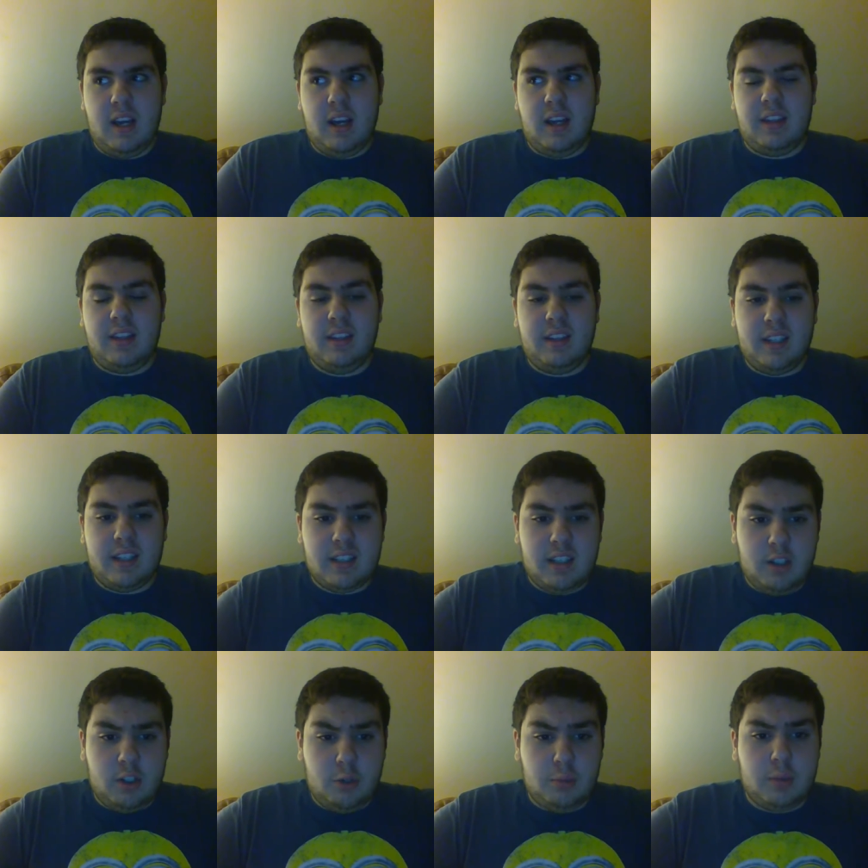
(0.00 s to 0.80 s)
I think that's
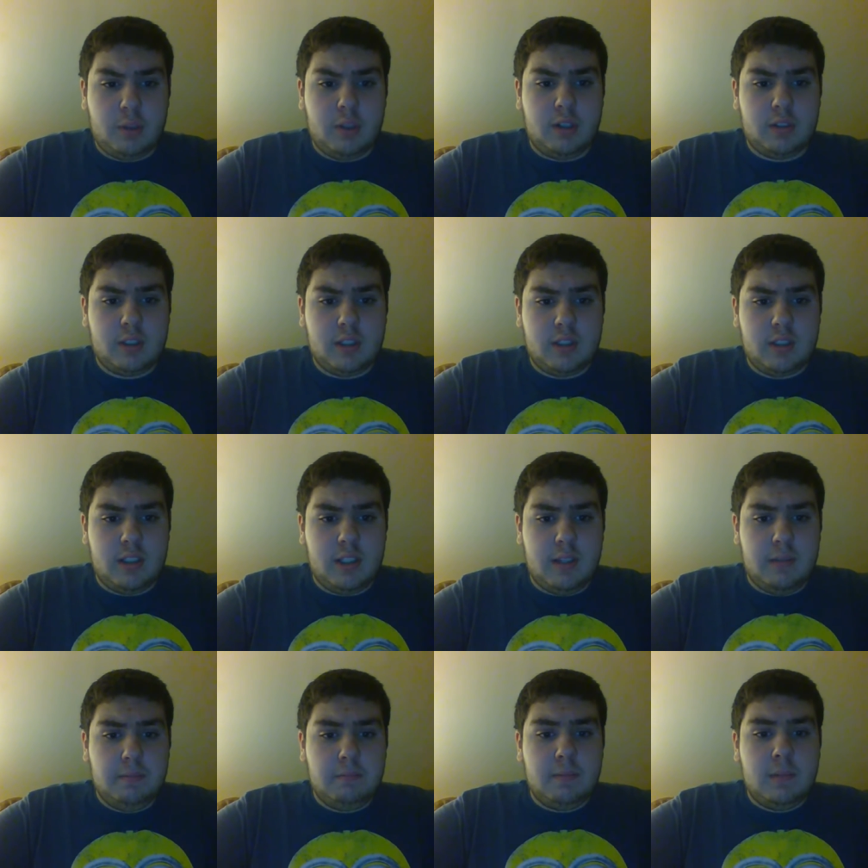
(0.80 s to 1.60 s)
how you pronounce his
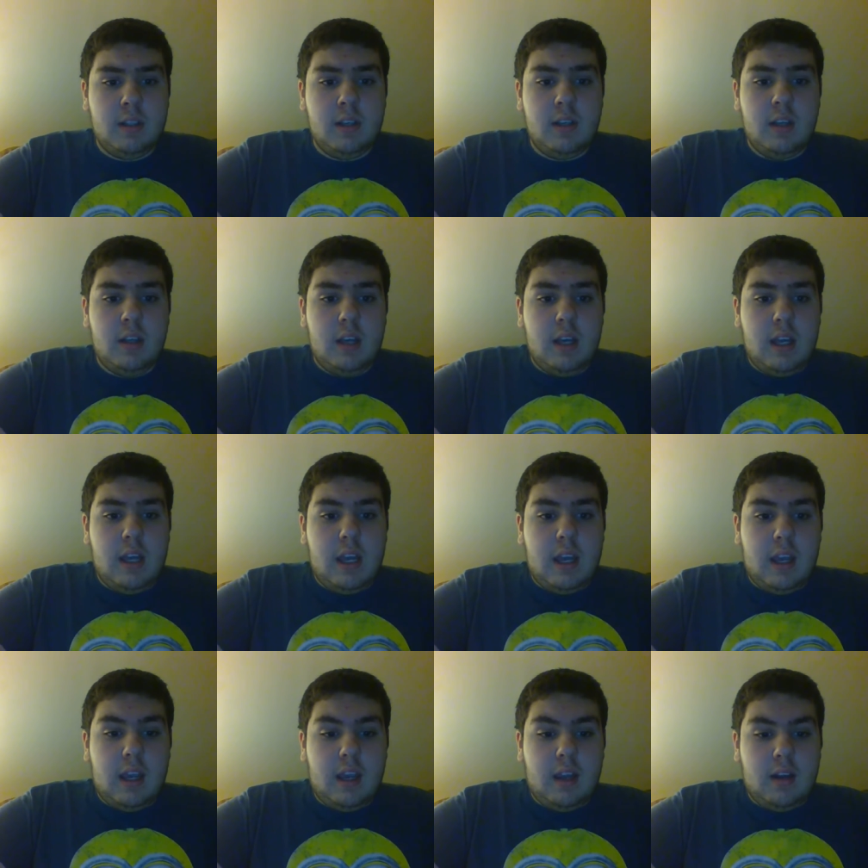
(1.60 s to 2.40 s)
name.
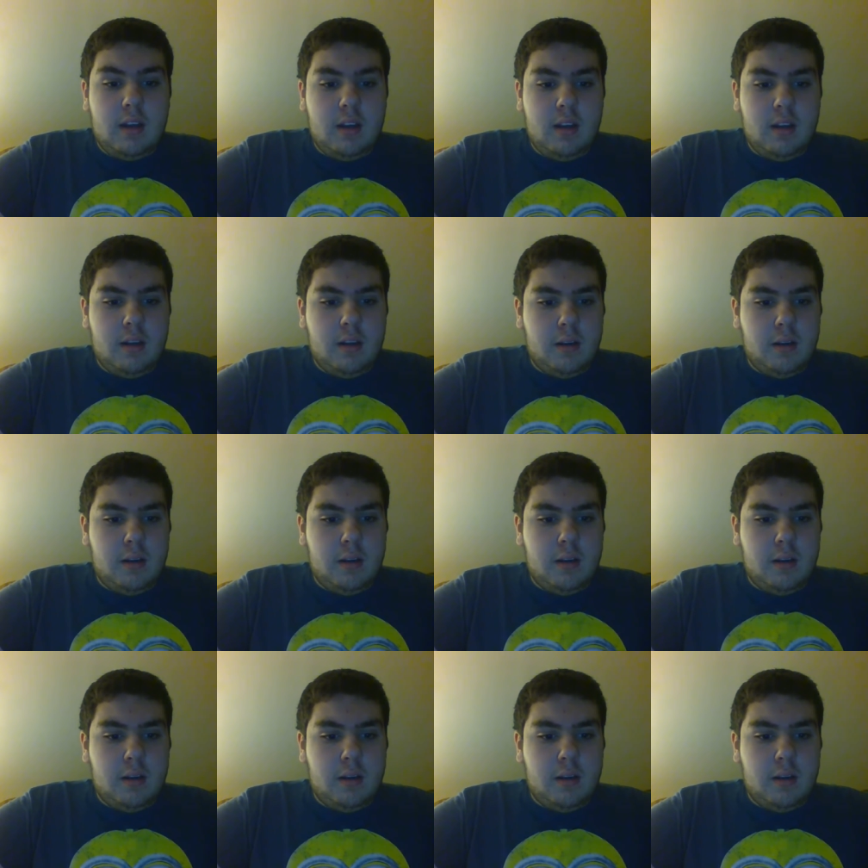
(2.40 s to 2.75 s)
And